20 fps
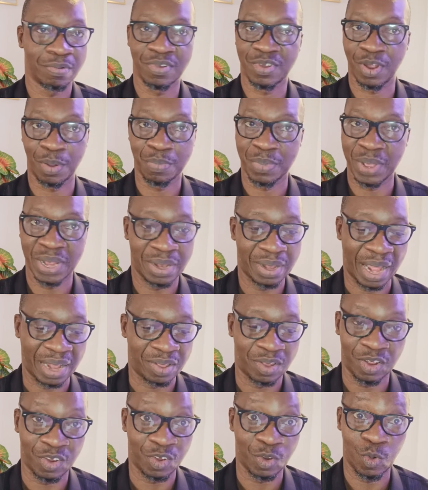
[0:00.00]
something that
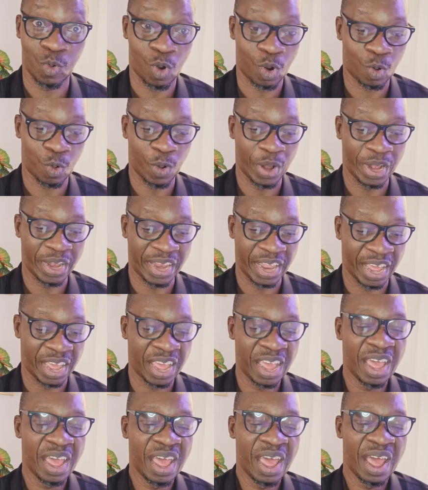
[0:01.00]
doesn't work well there,
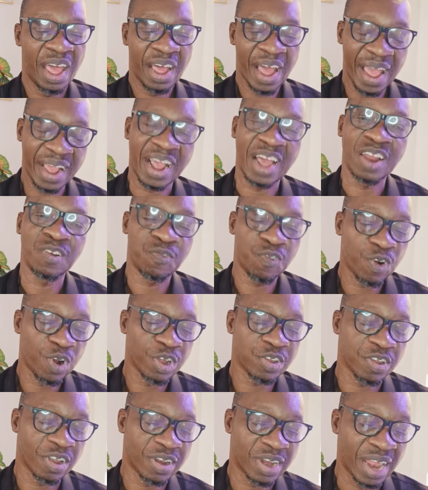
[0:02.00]
I can
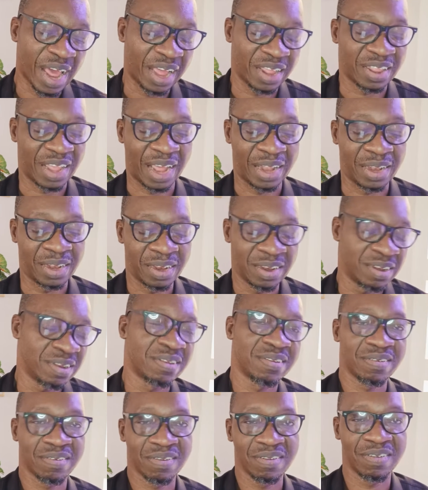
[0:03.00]
focus on that and
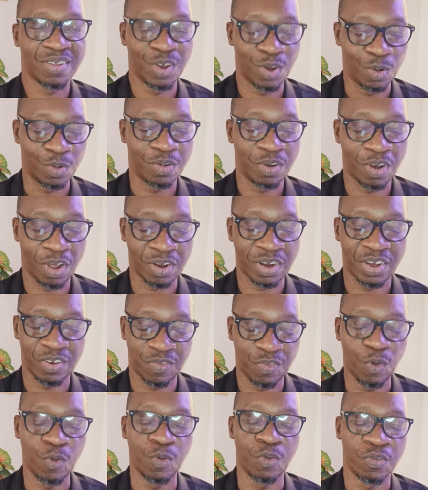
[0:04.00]
knock the
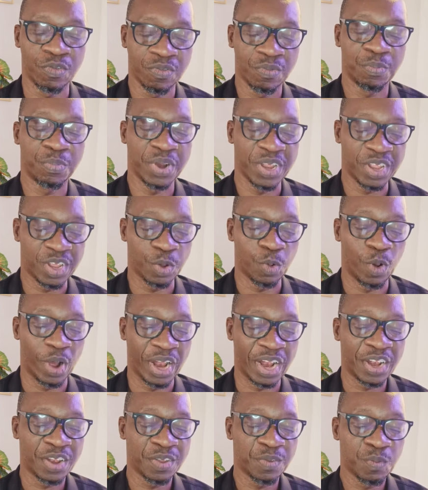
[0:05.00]
phone pretty
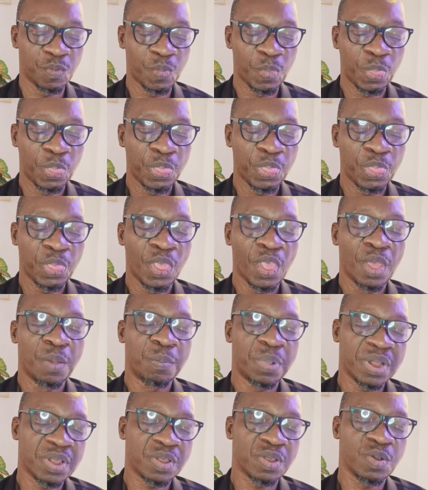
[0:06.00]
well.
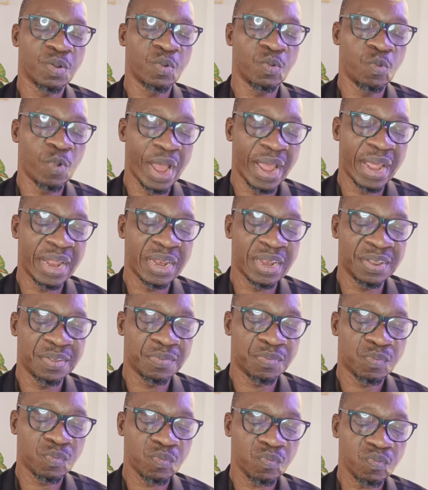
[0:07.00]
But when
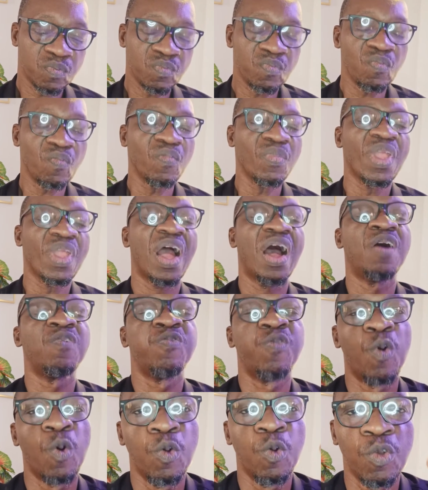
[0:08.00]
a
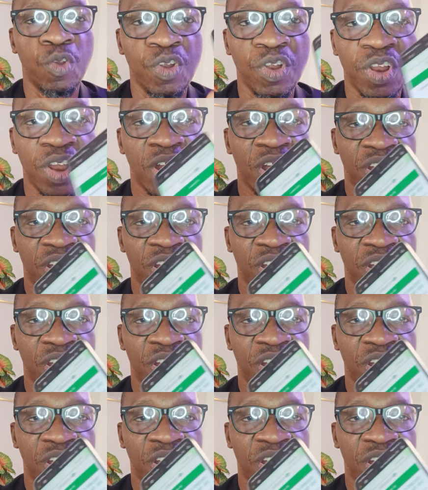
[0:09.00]
phone